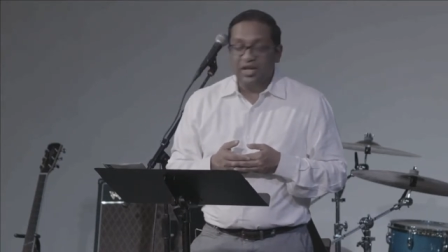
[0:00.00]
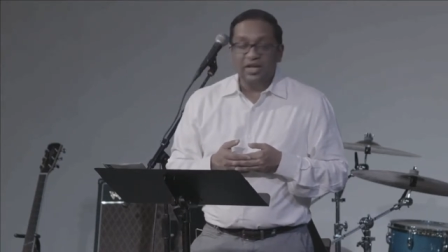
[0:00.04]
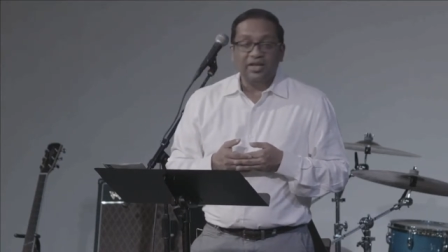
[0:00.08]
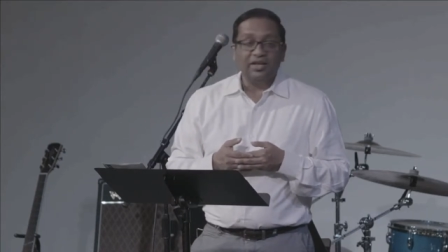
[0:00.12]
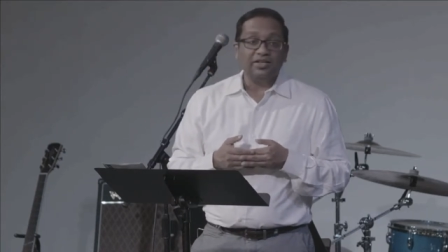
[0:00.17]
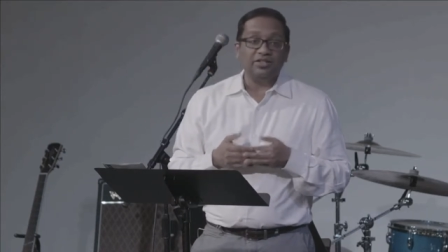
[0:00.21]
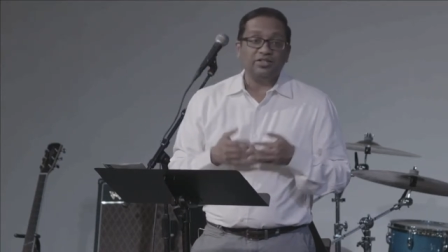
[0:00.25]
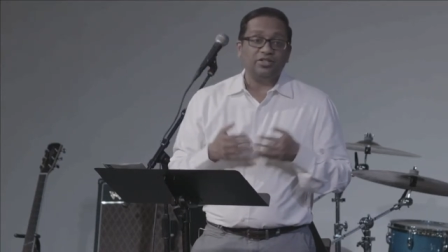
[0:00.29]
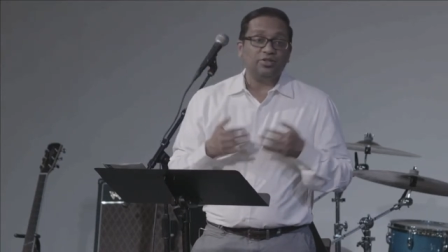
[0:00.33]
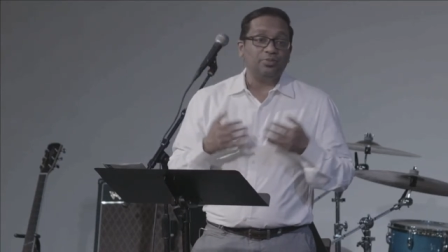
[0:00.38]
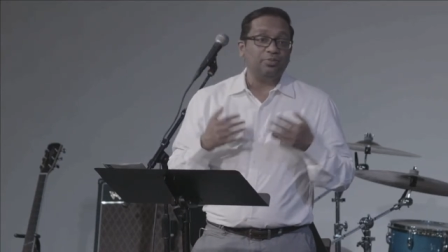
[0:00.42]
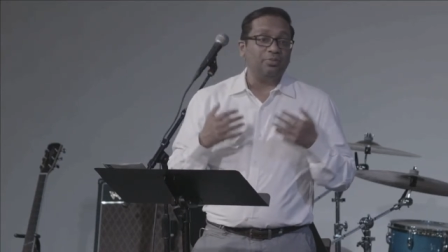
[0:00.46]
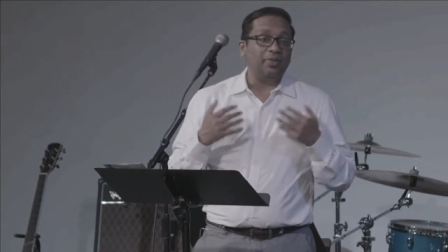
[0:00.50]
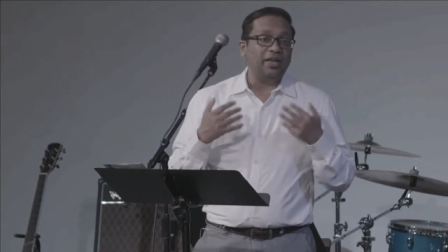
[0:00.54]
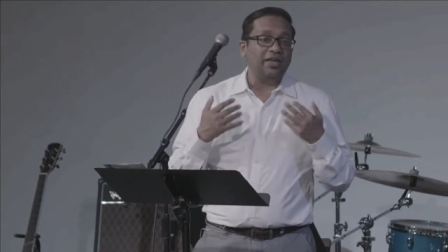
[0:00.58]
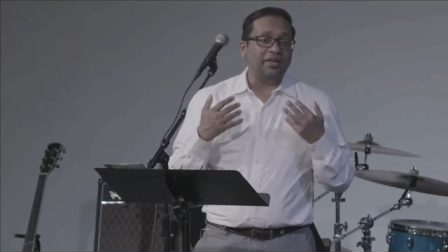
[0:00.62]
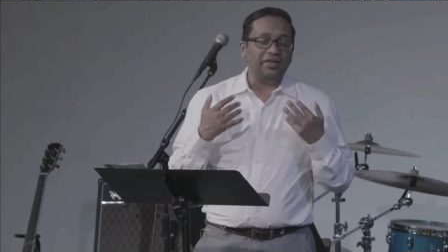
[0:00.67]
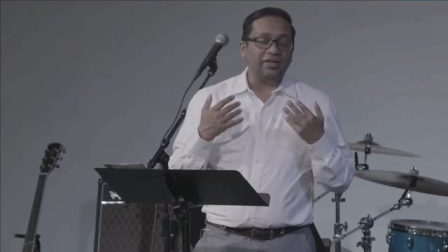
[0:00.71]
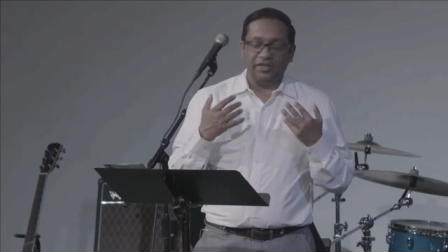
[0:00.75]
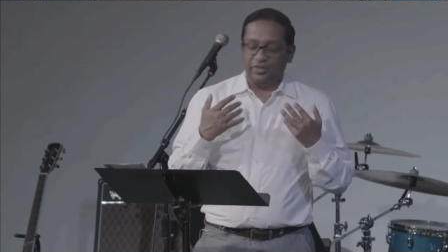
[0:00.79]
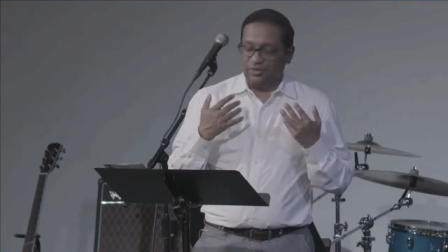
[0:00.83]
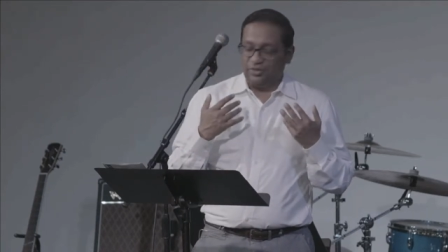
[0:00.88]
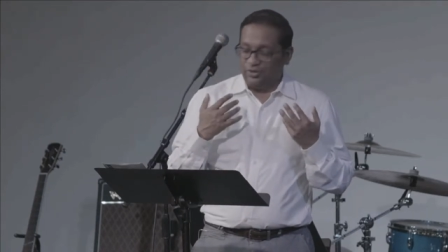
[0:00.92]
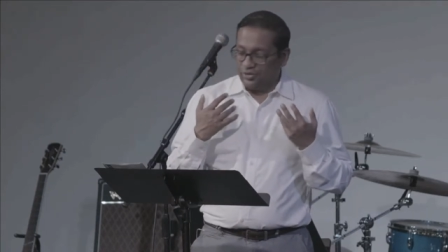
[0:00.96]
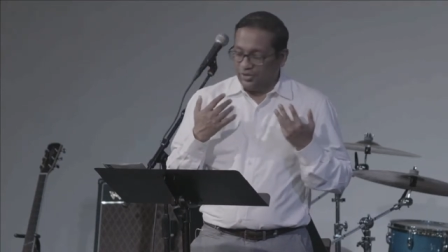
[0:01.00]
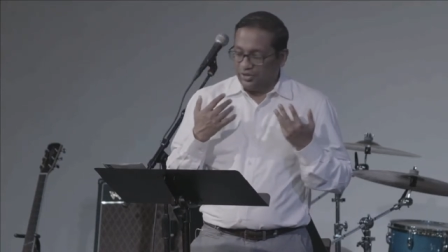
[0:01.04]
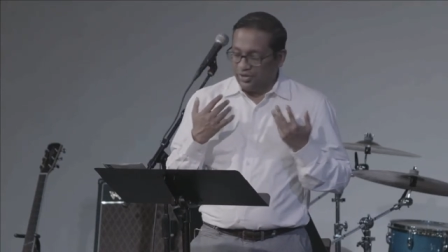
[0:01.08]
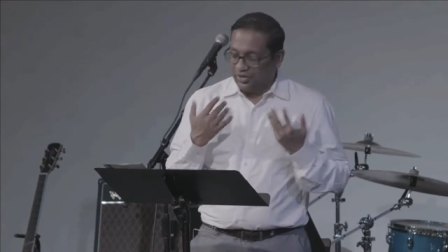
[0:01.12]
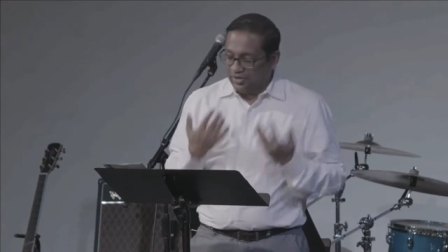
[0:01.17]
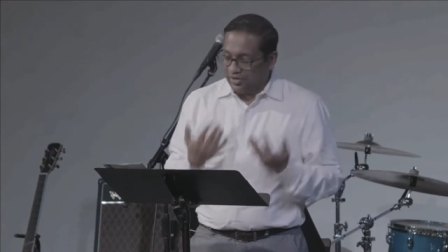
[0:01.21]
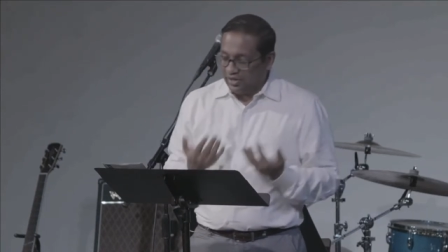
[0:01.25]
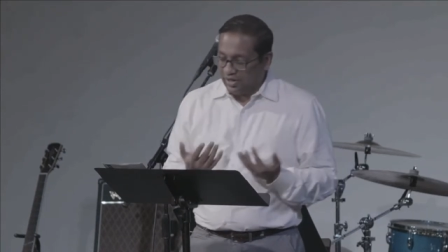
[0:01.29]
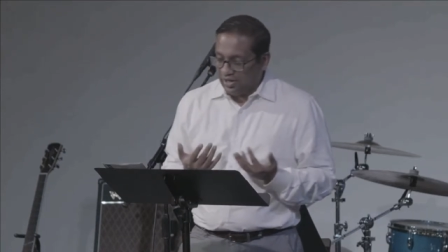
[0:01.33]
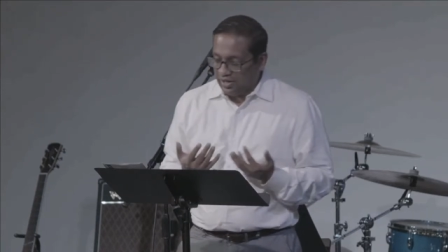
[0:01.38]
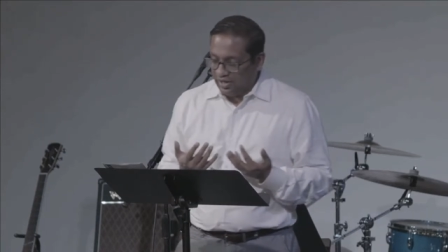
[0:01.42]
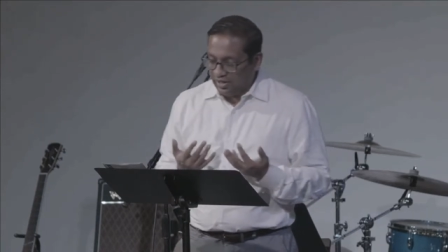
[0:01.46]
is to make it your
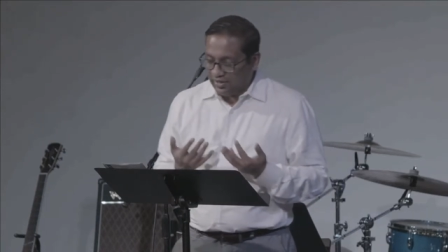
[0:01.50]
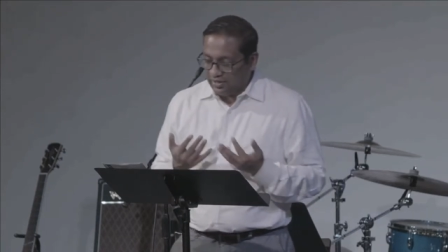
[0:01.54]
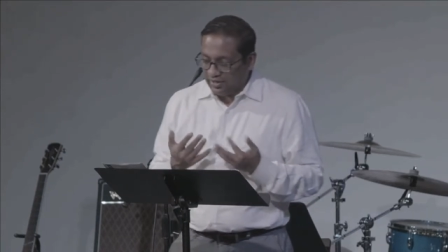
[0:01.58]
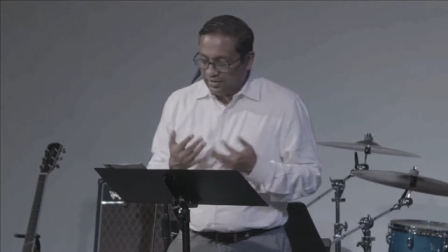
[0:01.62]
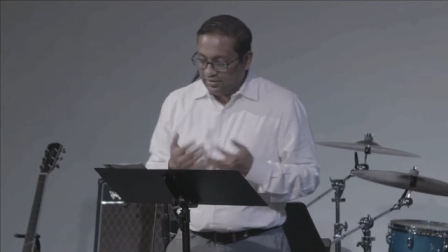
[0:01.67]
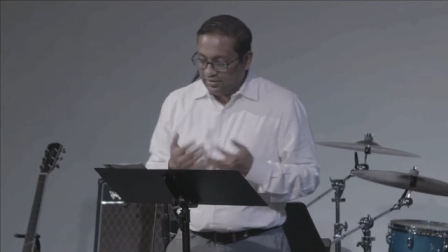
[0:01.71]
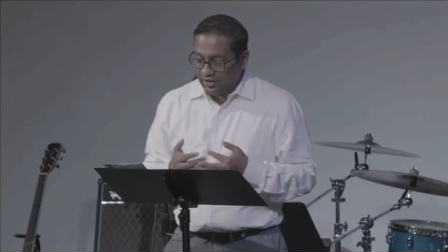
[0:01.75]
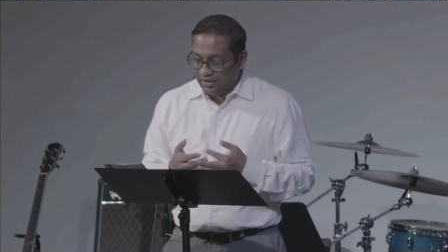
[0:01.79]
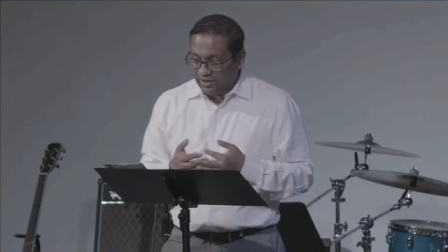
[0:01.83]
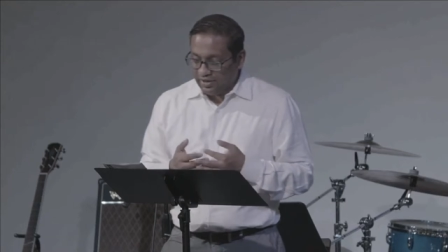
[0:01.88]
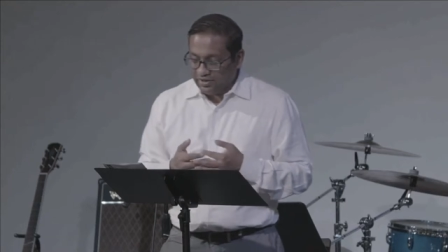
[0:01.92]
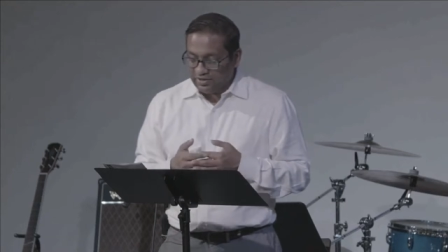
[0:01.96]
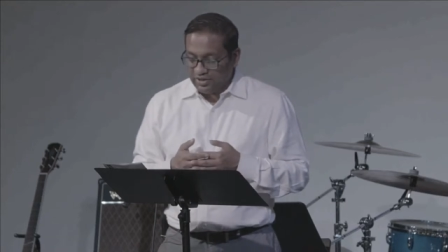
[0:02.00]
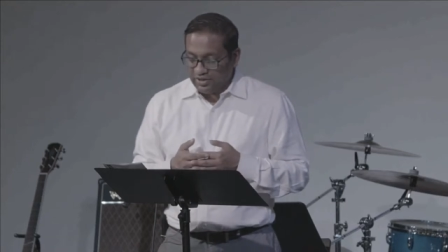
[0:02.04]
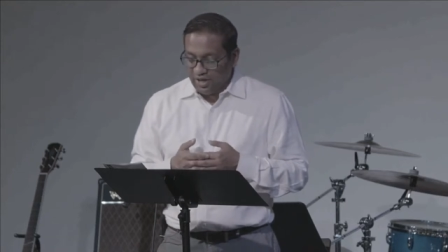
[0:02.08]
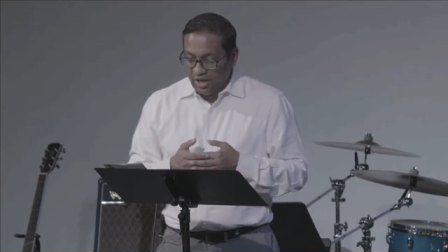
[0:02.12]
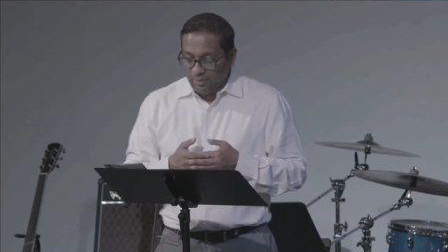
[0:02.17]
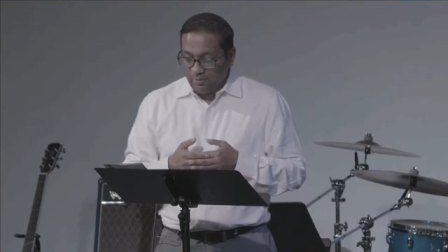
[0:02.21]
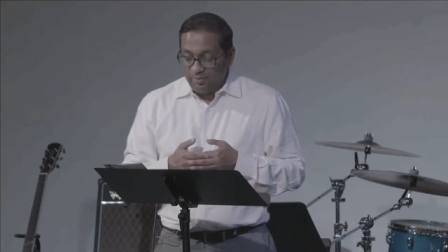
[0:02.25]
God and thus